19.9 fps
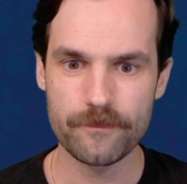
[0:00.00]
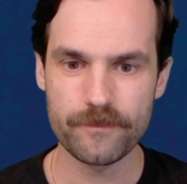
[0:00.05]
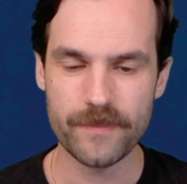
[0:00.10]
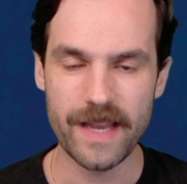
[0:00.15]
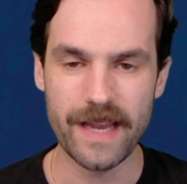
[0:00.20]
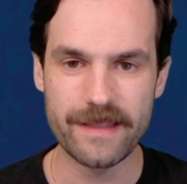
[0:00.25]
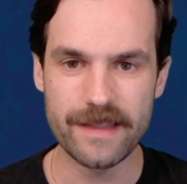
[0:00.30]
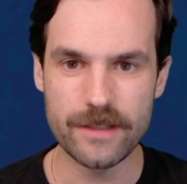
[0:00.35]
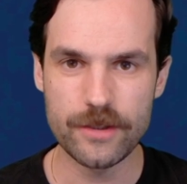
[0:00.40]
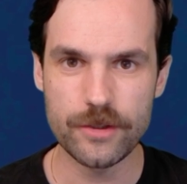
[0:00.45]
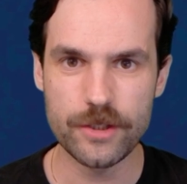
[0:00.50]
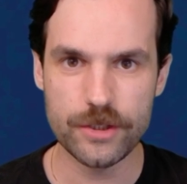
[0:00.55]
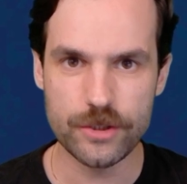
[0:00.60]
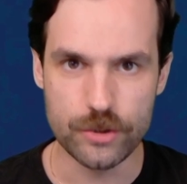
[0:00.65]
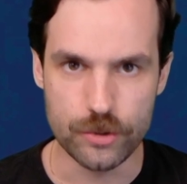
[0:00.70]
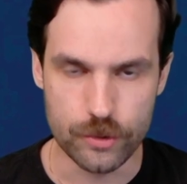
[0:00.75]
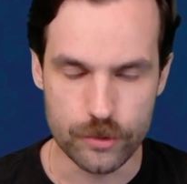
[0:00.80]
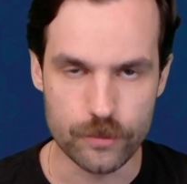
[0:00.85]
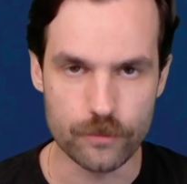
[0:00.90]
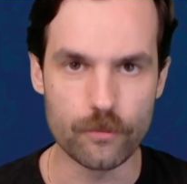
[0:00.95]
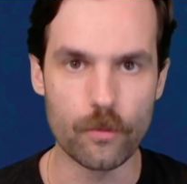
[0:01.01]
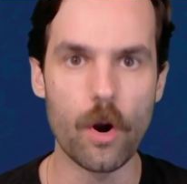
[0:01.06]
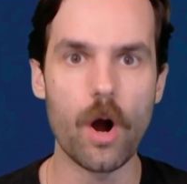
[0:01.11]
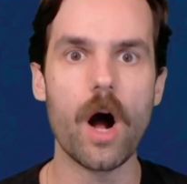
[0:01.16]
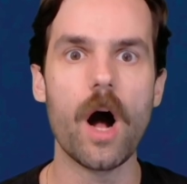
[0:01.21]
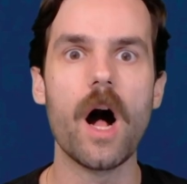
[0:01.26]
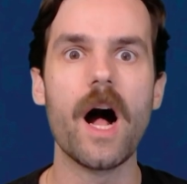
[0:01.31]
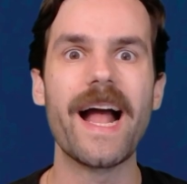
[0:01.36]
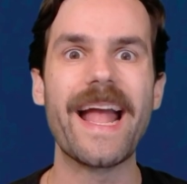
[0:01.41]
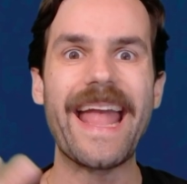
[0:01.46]
And then you just
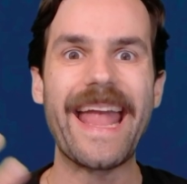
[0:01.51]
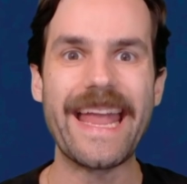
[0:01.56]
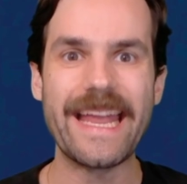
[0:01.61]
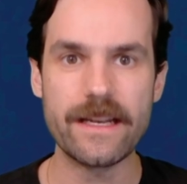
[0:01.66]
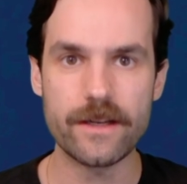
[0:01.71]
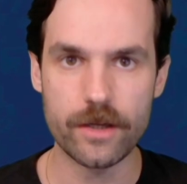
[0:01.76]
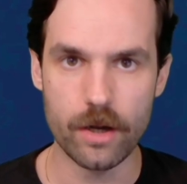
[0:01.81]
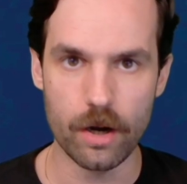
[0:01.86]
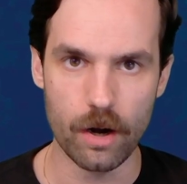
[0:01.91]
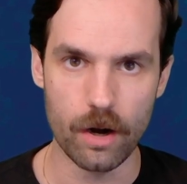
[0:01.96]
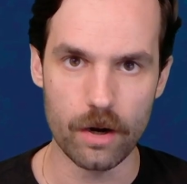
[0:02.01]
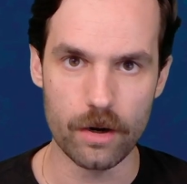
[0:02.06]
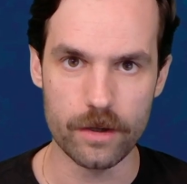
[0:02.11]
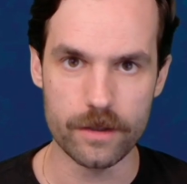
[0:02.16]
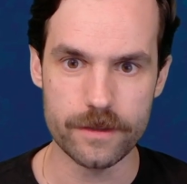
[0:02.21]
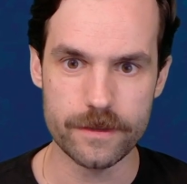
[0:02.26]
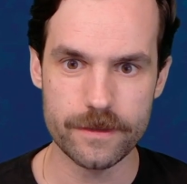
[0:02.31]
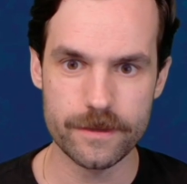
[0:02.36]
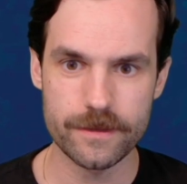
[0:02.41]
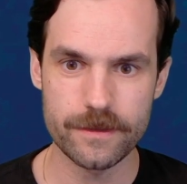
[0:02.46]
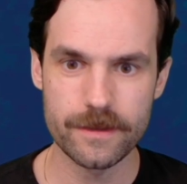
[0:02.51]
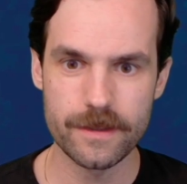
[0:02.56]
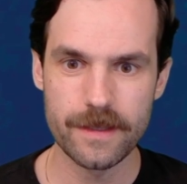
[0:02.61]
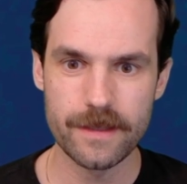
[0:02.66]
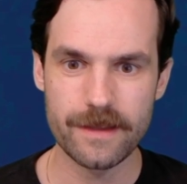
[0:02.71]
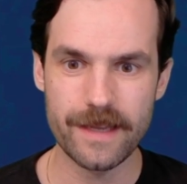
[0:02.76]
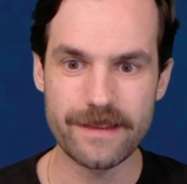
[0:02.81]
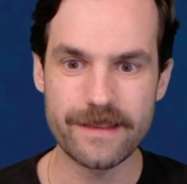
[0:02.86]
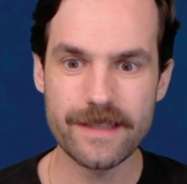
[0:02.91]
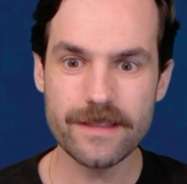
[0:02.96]
draw 8 cards.
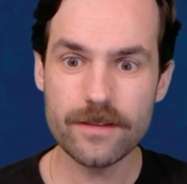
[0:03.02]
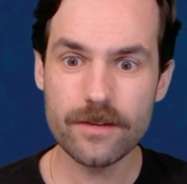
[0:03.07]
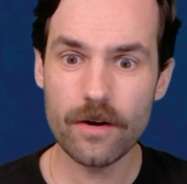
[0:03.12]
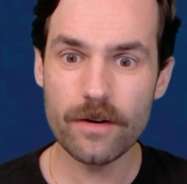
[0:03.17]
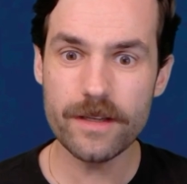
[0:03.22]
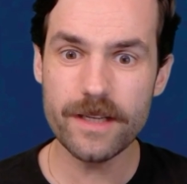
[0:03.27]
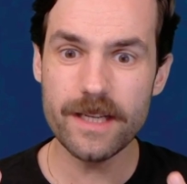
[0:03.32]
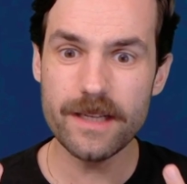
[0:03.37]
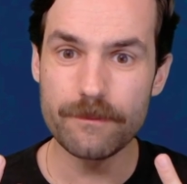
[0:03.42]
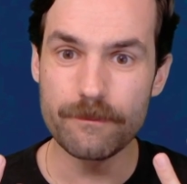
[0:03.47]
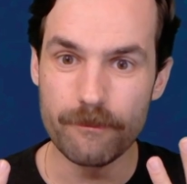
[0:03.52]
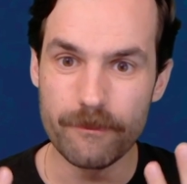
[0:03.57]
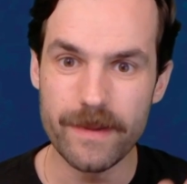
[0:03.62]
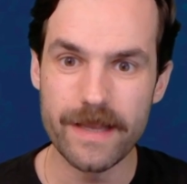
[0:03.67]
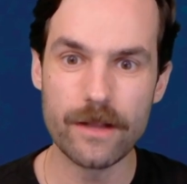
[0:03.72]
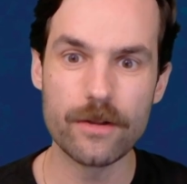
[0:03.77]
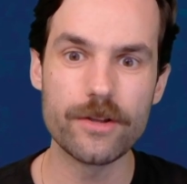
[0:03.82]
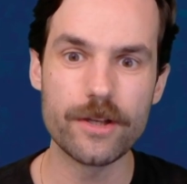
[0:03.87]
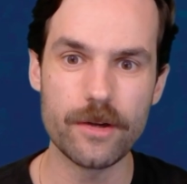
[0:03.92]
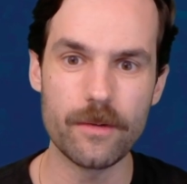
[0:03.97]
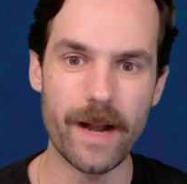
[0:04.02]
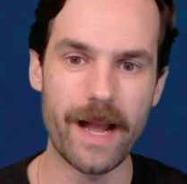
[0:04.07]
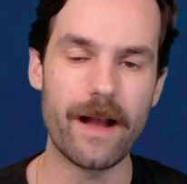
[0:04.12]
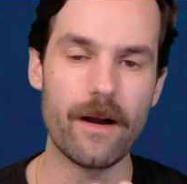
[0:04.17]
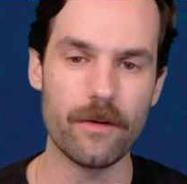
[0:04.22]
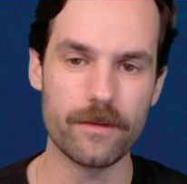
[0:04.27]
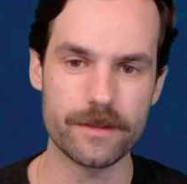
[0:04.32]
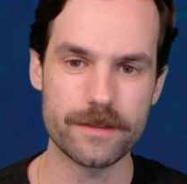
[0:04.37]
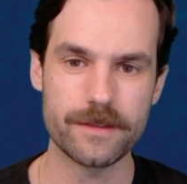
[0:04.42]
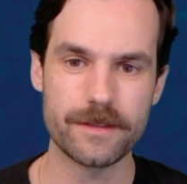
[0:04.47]
Like, this card could mill you
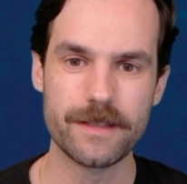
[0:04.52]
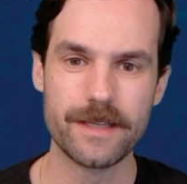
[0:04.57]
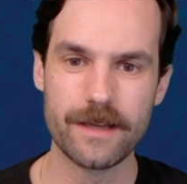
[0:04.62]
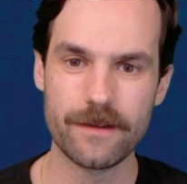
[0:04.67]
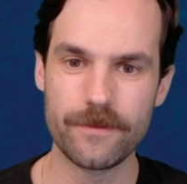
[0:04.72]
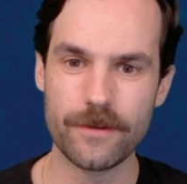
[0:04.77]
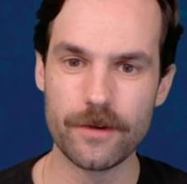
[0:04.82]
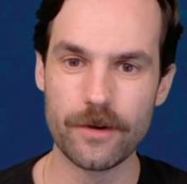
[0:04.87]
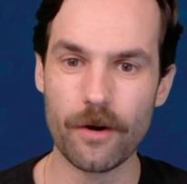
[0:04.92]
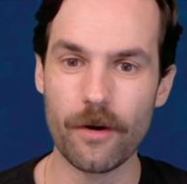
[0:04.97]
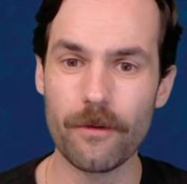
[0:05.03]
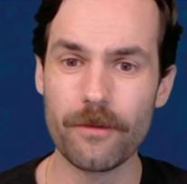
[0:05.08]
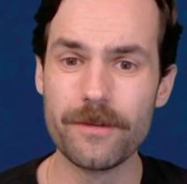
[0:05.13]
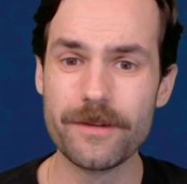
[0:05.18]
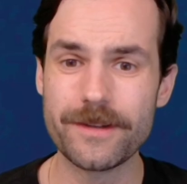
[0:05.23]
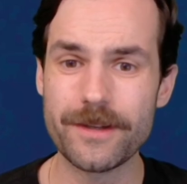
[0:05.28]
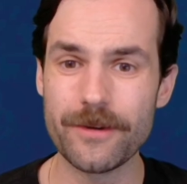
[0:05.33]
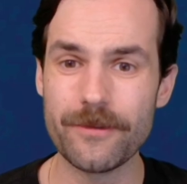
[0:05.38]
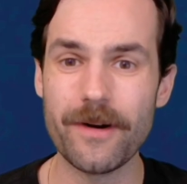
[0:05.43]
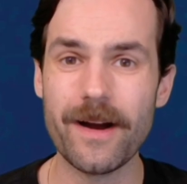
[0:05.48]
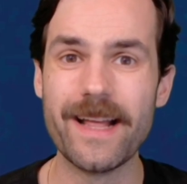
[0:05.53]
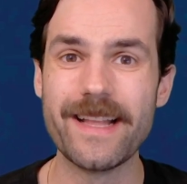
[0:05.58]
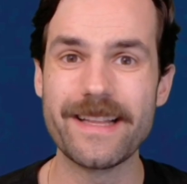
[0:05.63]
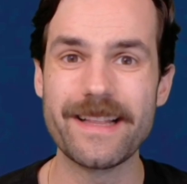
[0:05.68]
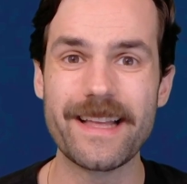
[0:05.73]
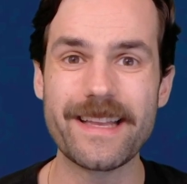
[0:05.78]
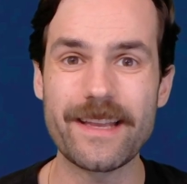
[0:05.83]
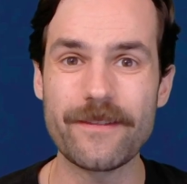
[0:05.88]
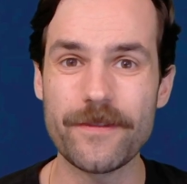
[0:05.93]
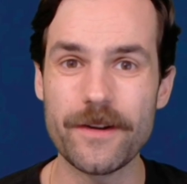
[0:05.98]
out if you don't do it.
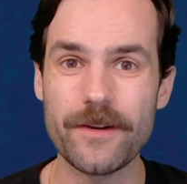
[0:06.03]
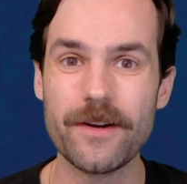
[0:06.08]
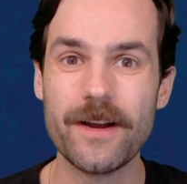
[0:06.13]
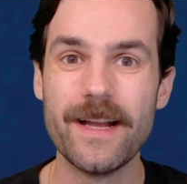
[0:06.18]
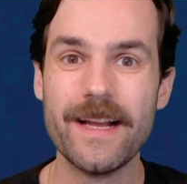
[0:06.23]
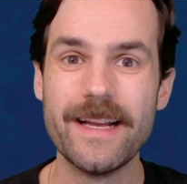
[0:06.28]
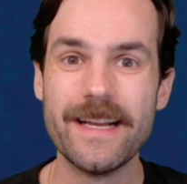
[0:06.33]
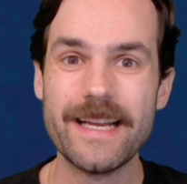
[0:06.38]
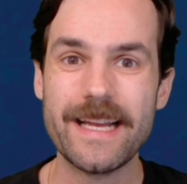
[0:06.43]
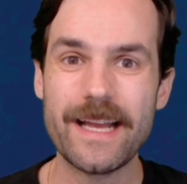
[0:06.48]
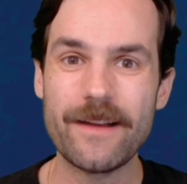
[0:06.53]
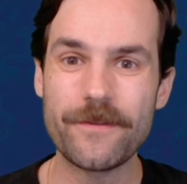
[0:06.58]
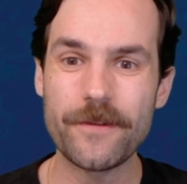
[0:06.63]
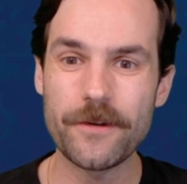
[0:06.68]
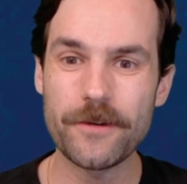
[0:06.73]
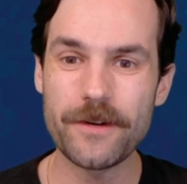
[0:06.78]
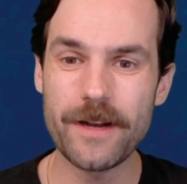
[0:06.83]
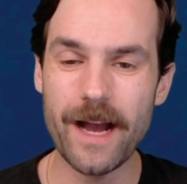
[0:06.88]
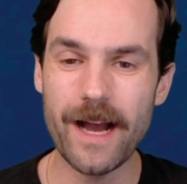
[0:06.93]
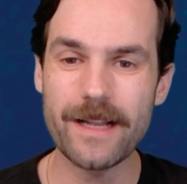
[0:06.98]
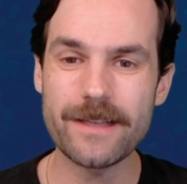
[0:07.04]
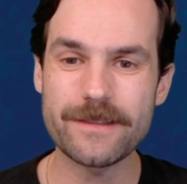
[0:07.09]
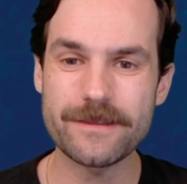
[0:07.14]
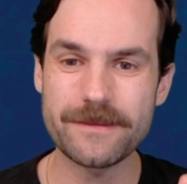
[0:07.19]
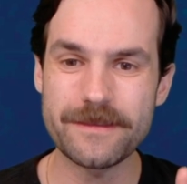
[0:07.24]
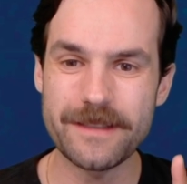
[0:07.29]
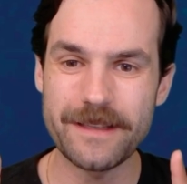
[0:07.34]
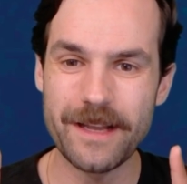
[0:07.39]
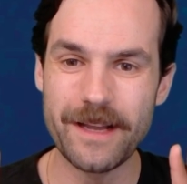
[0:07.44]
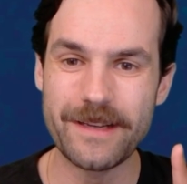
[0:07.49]
Like, if you're not
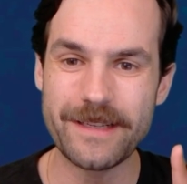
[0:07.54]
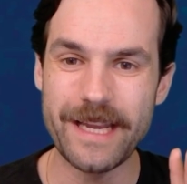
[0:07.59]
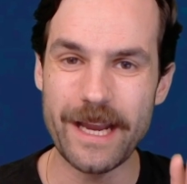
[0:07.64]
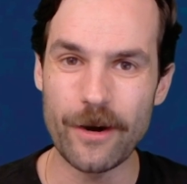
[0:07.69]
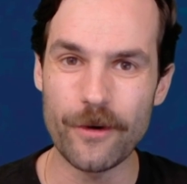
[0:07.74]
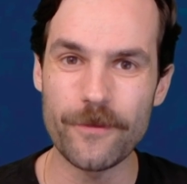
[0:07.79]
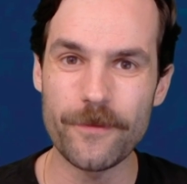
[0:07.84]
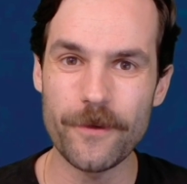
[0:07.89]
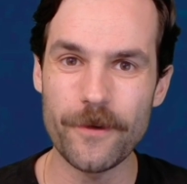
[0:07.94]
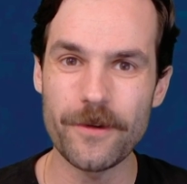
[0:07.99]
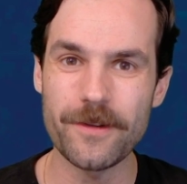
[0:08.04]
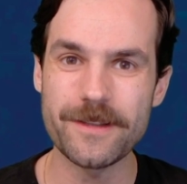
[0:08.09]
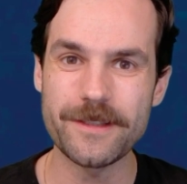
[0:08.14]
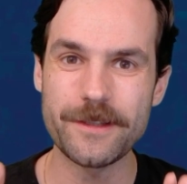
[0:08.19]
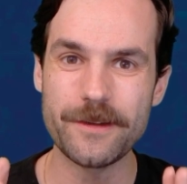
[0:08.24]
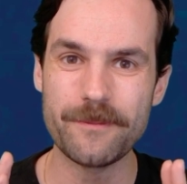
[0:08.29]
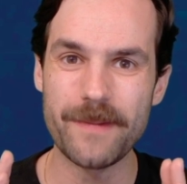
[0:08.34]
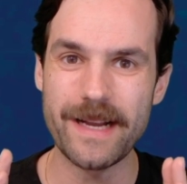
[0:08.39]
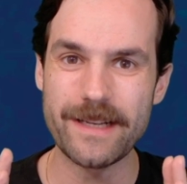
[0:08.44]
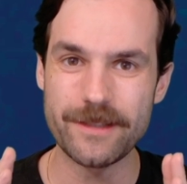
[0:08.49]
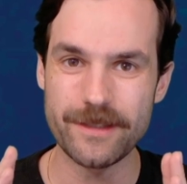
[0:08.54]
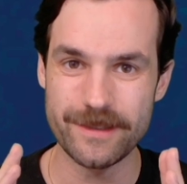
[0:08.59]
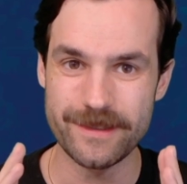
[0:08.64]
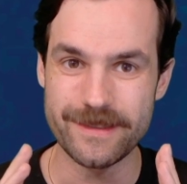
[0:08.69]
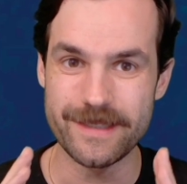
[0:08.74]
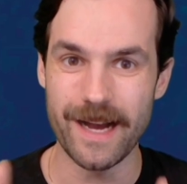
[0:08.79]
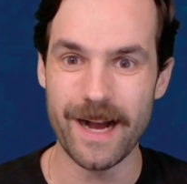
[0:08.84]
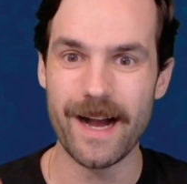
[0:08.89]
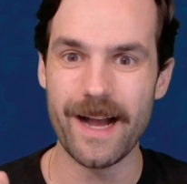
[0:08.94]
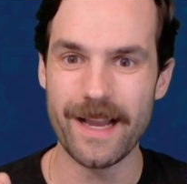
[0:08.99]
careful, you might just
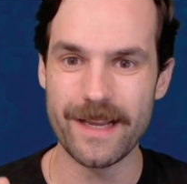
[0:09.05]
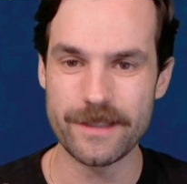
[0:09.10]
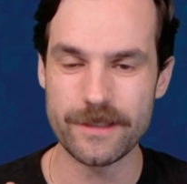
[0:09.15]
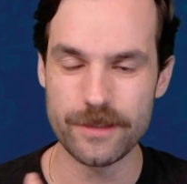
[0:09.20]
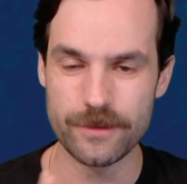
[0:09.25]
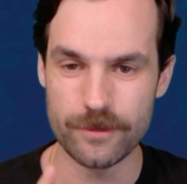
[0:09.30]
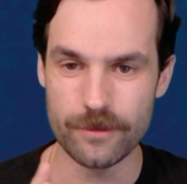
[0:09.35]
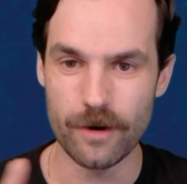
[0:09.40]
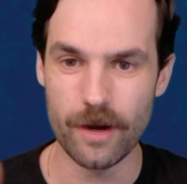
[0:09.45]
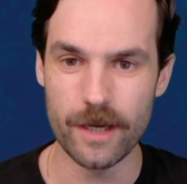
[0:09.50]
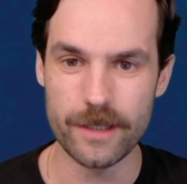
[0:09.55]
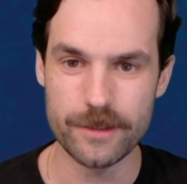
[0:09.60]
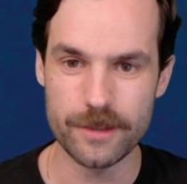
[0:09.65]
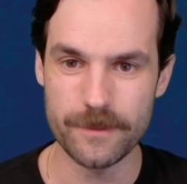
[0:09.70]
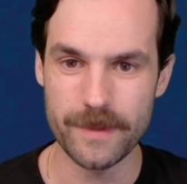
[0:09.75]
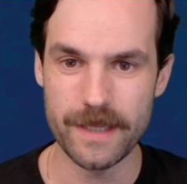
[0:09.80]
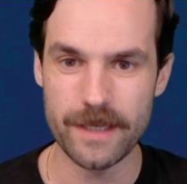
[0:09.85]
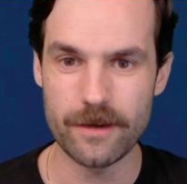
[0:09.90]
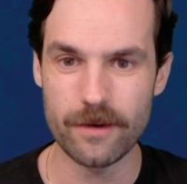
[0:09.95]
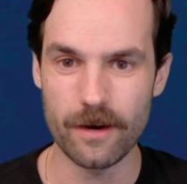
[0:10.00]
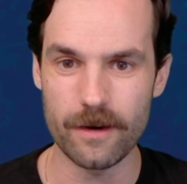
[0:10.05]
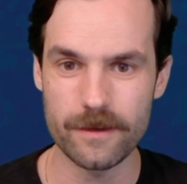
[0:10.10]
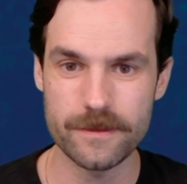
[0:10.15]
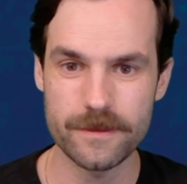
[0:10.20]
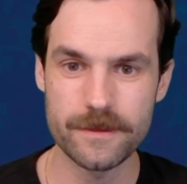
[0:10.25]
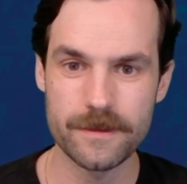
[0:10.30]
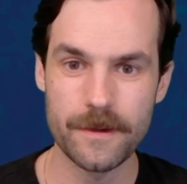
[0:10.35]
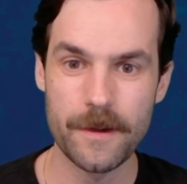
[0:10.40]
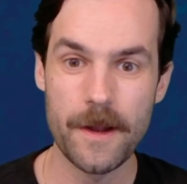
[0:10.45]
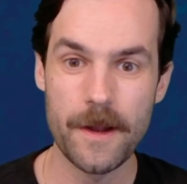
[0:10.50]
die to drawing too many cards.